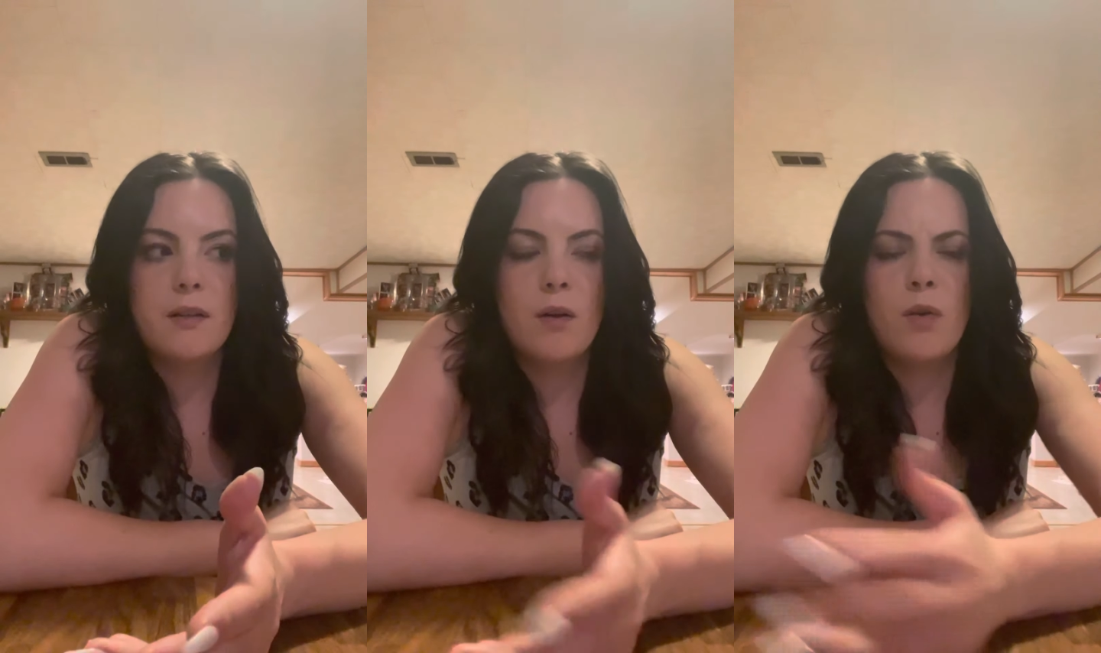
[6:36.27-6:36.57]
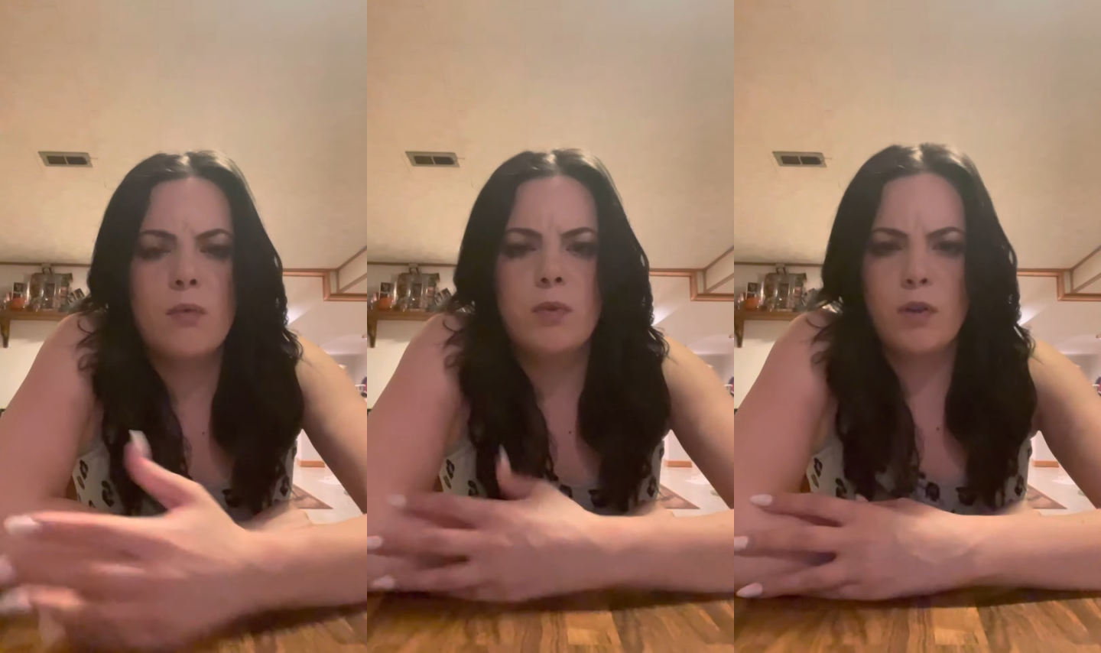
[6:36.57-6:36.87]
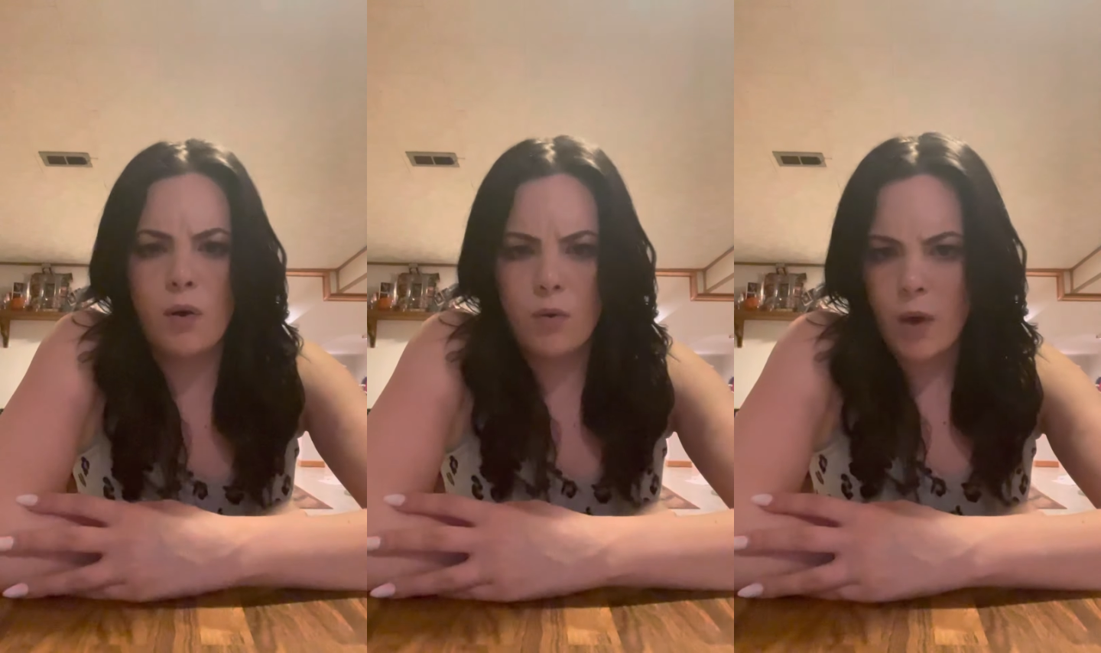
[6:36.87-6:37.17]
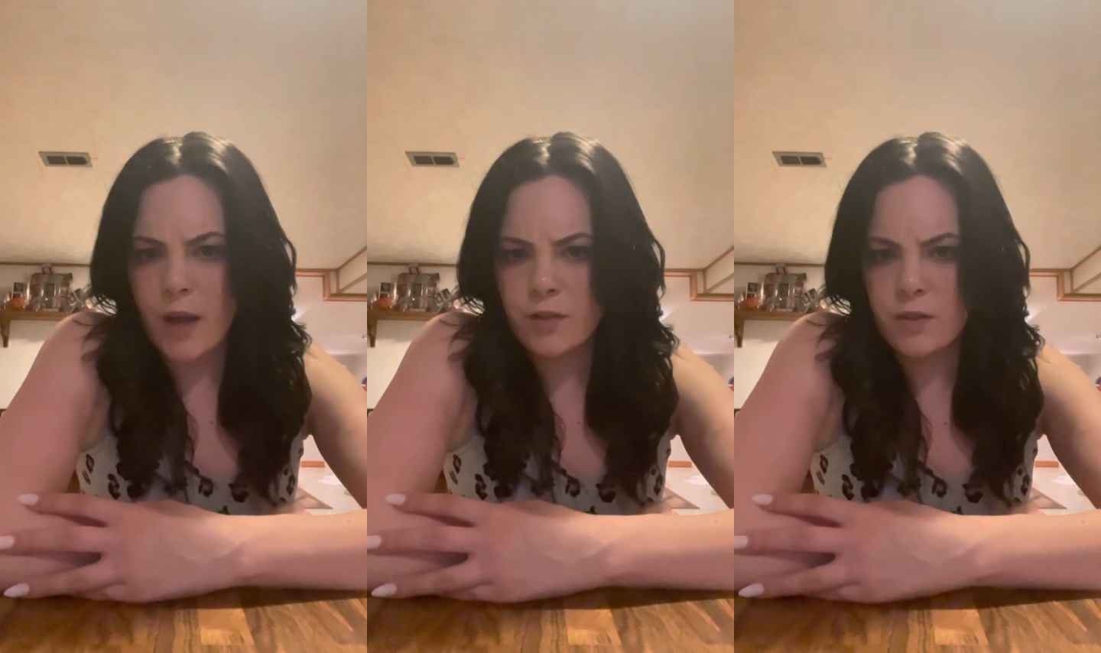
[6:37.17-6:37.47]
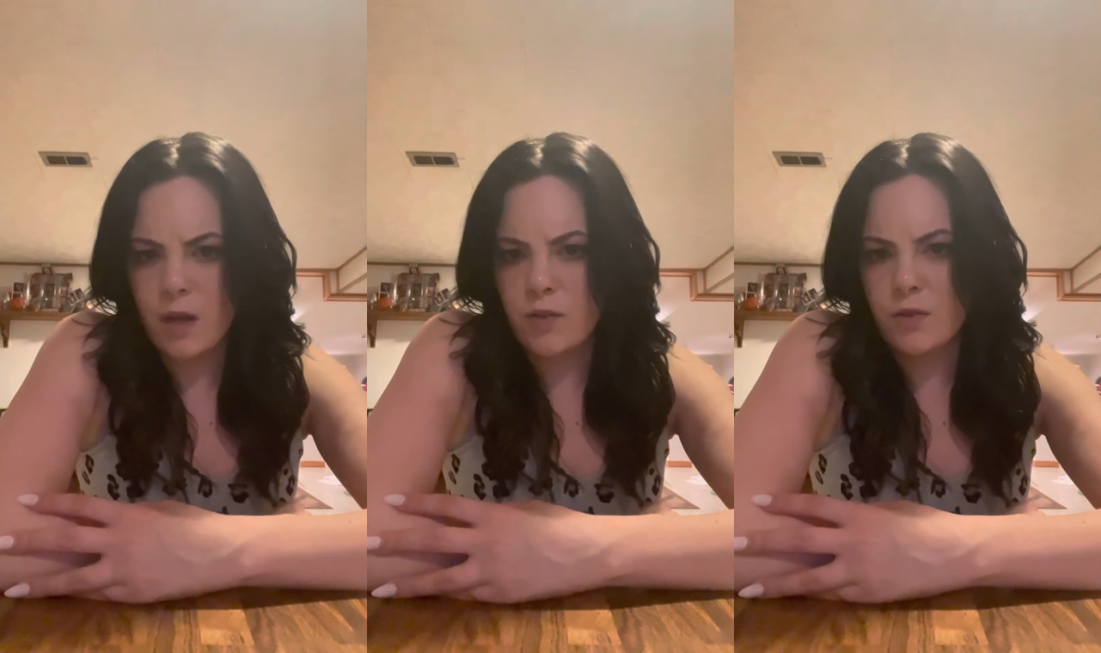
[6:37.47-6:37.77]
oh, no, I
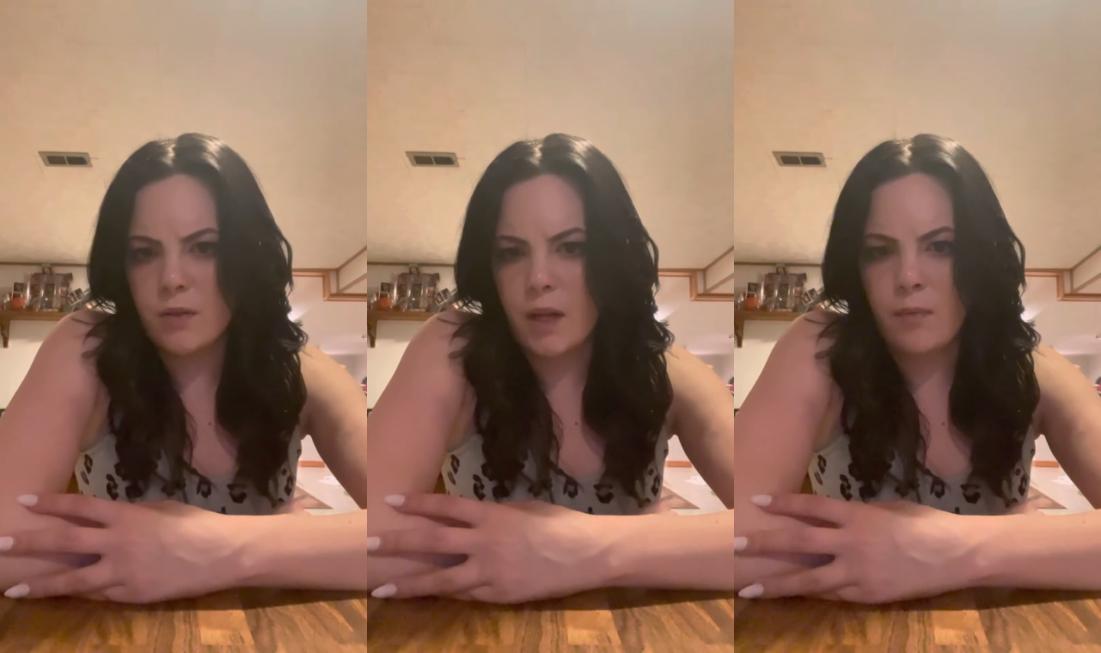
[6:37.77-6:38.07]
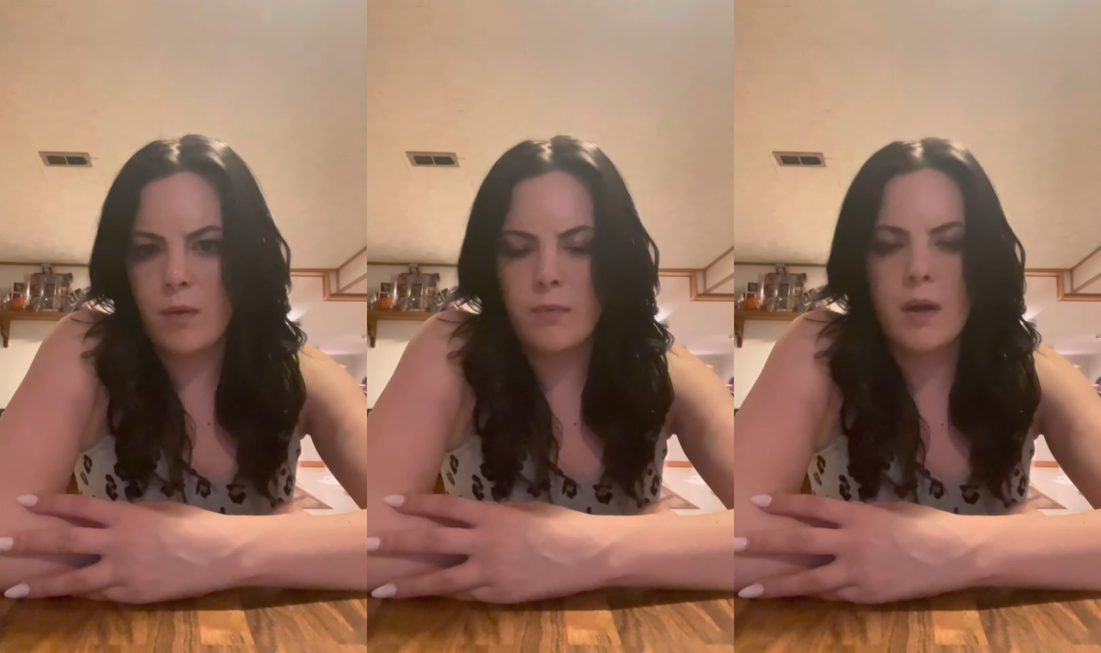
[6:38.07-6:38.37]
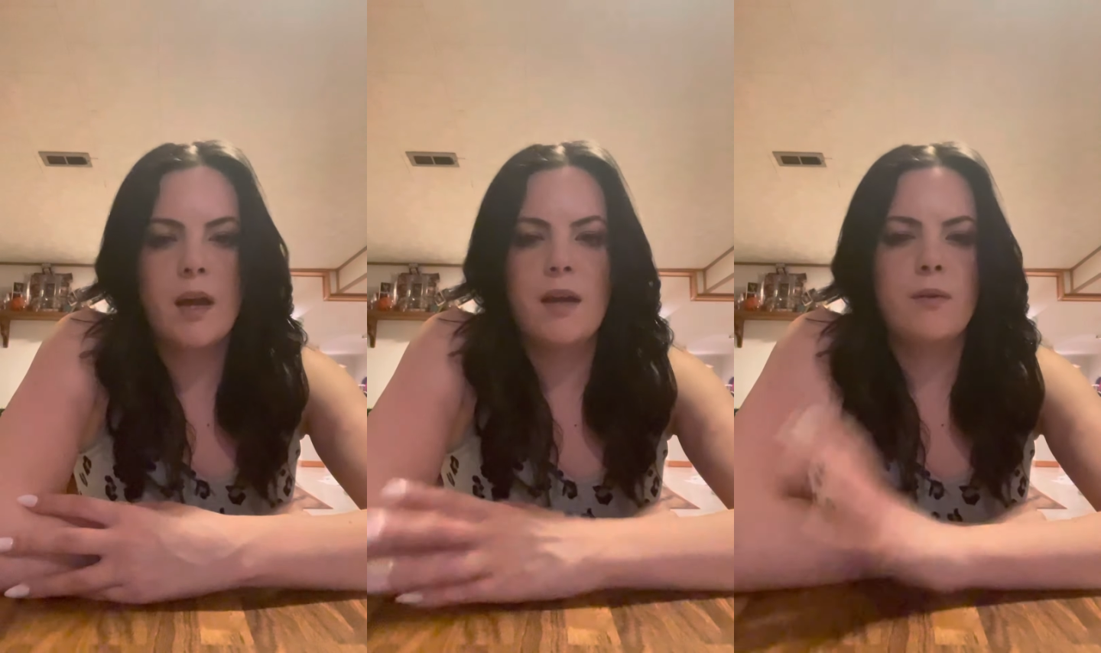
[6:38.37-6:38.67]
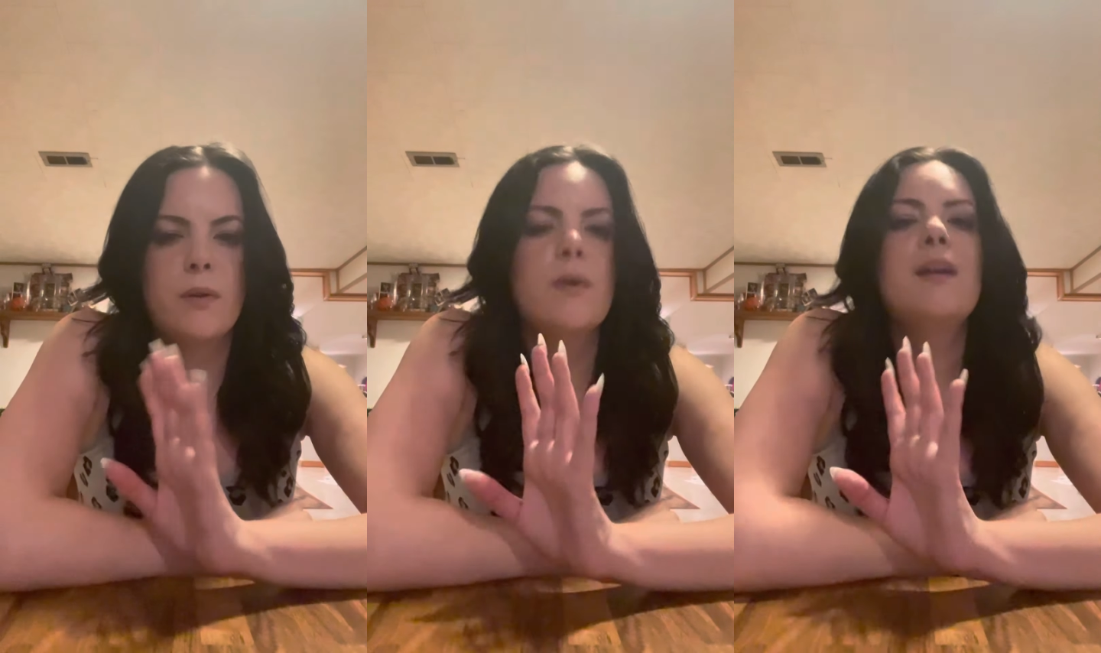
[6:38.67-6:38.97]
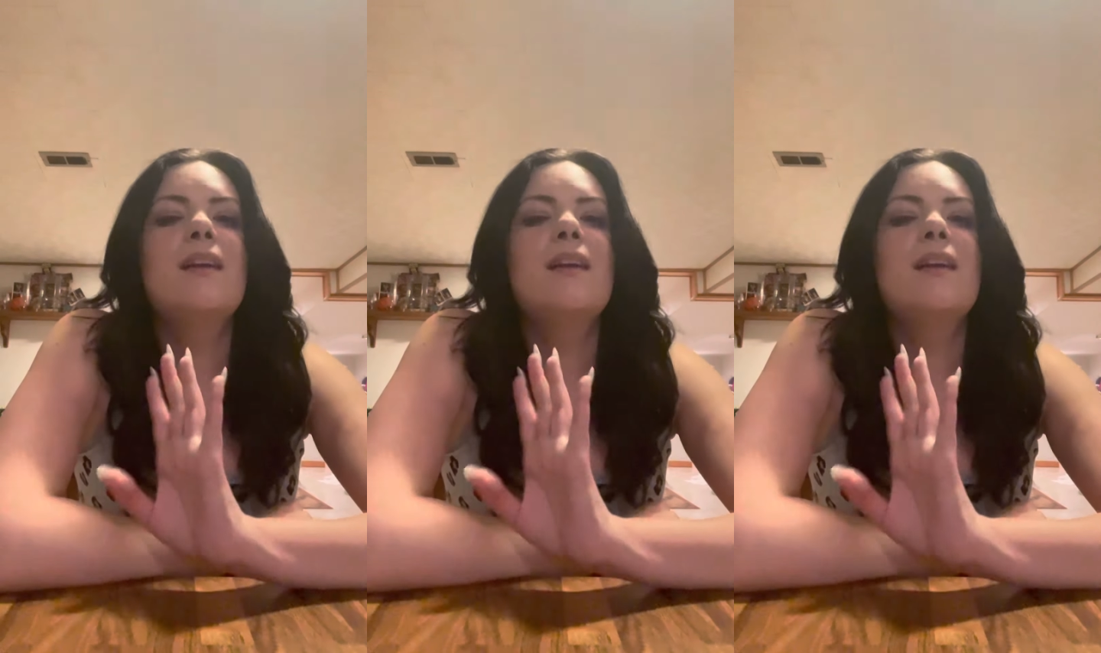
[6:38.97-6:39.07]
just, I just, I, I don't know.